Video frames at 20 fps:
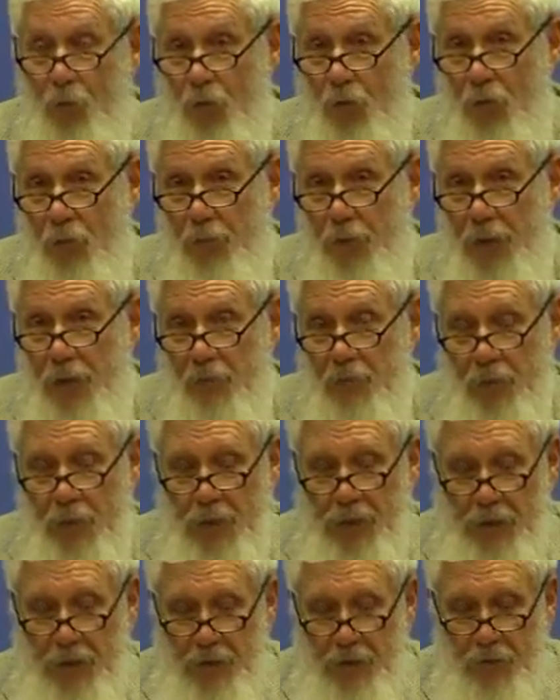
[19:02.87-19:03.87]
warming
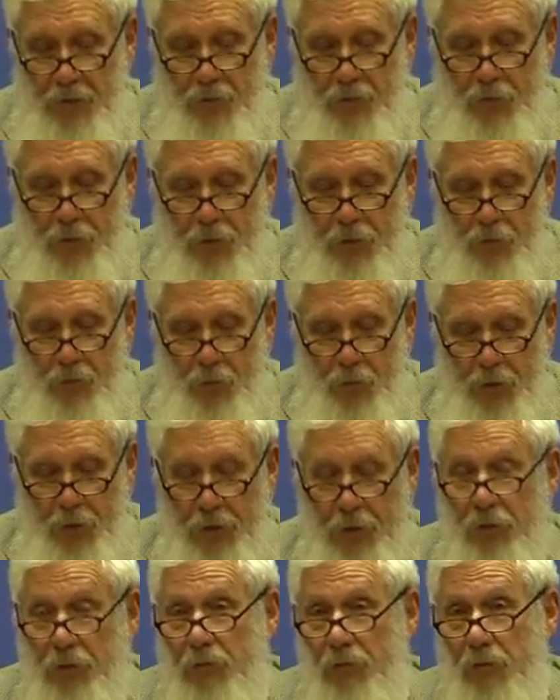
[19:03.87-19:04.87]
may lead to a
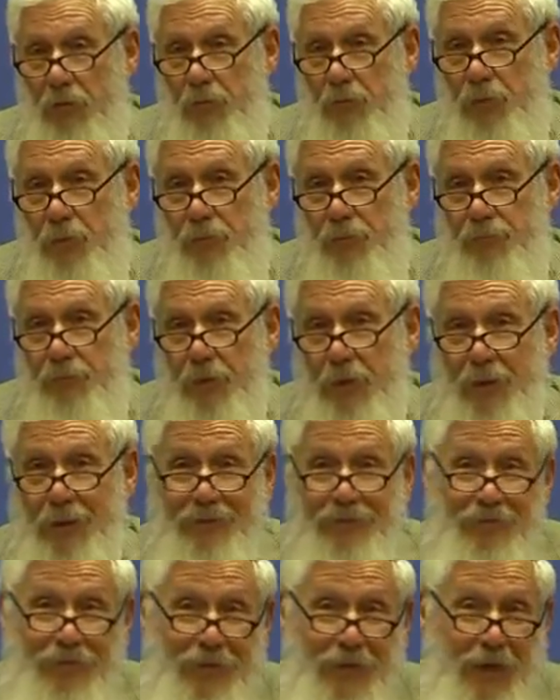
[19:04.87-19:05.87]
cooler Europe.
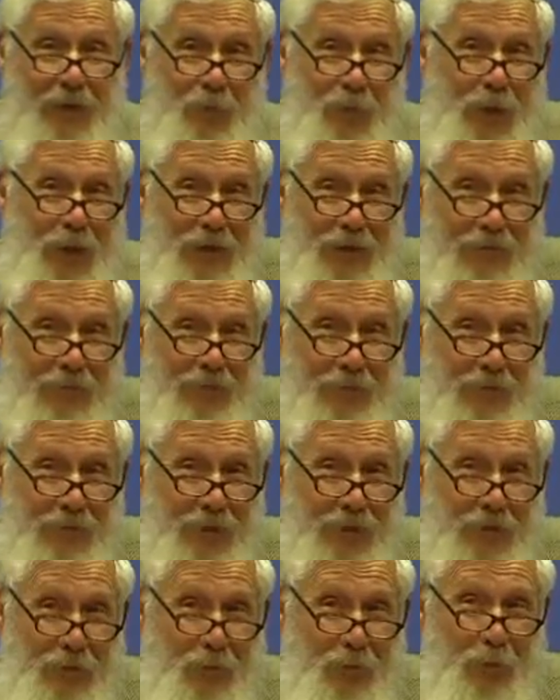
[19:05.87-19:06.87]
In fact, we had a
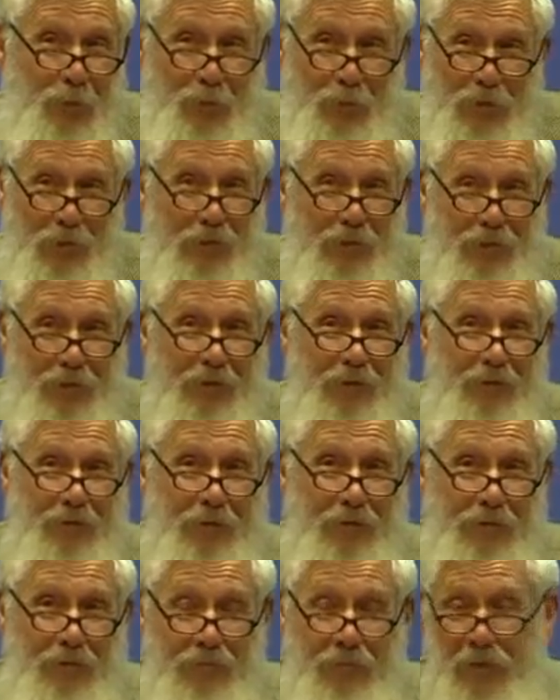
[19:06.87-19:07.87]
very cool,
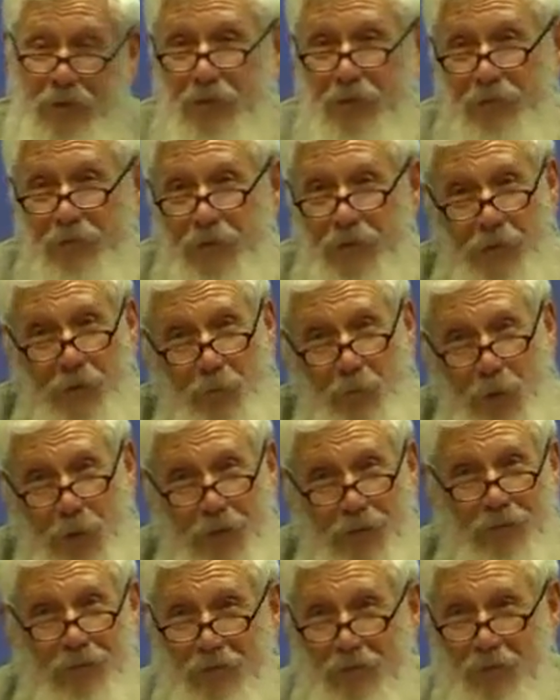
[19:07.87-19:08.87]
very, very
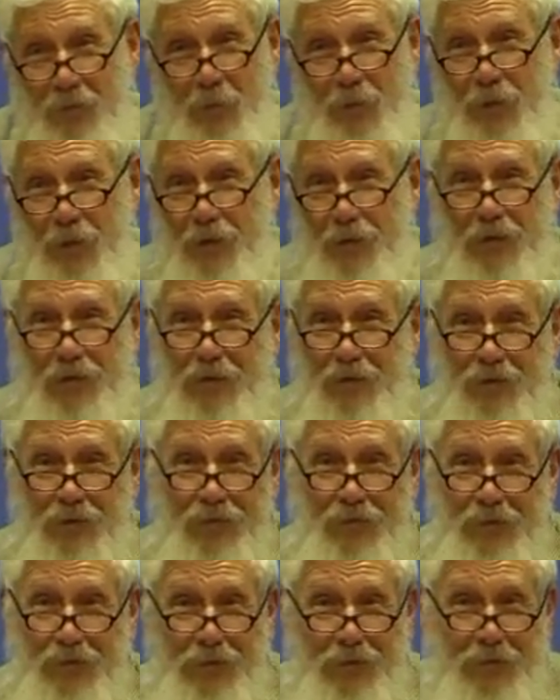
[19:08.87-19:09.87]
pleasant spring in
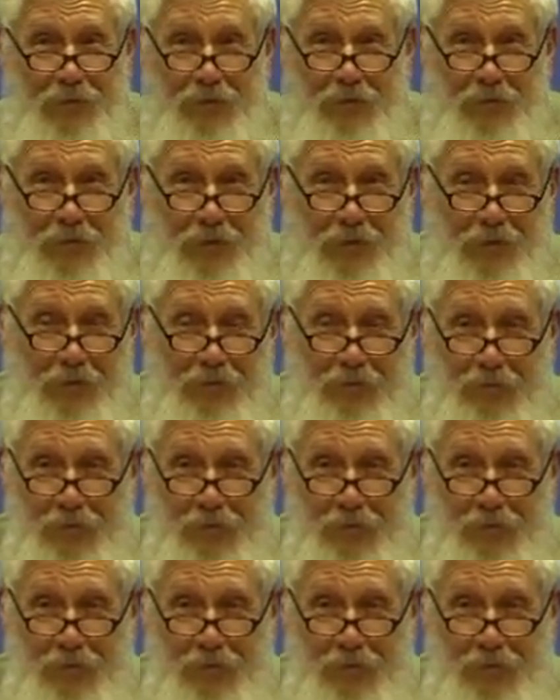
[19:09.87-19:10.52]
Israel this year.